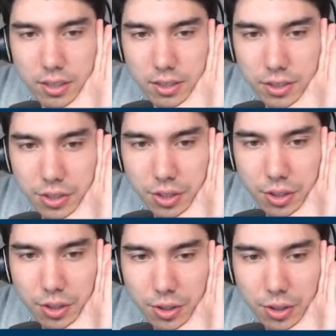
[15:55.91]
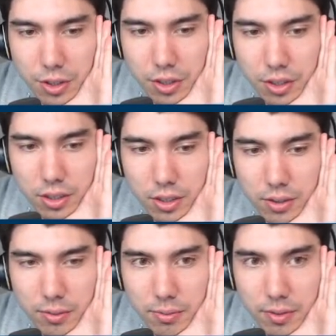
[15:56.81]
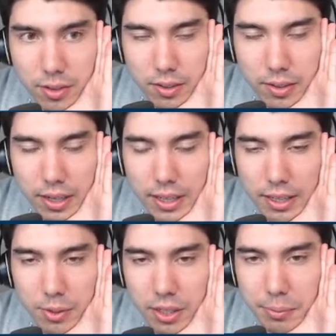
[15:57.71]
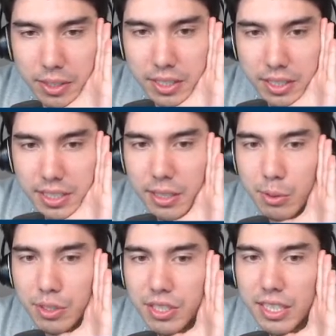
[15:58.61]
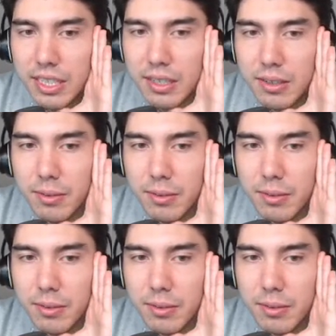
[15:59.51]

So I think what I meant to say was that